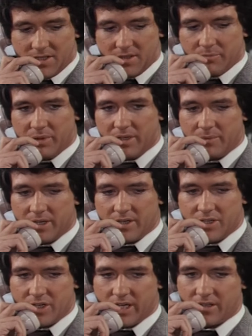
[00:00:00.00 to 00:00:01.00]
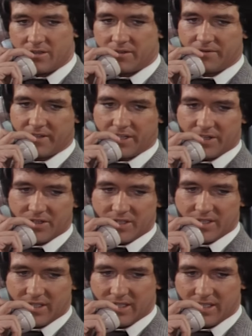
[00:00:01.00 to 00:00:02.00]
which is a nice bit of show don't
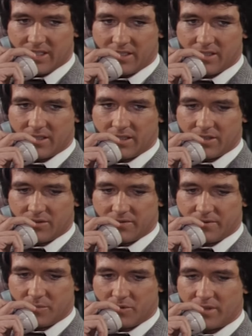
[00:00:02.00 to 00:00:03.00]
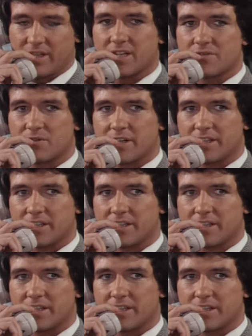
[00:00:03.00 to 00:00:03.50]
tell as he slouches toward Babylon.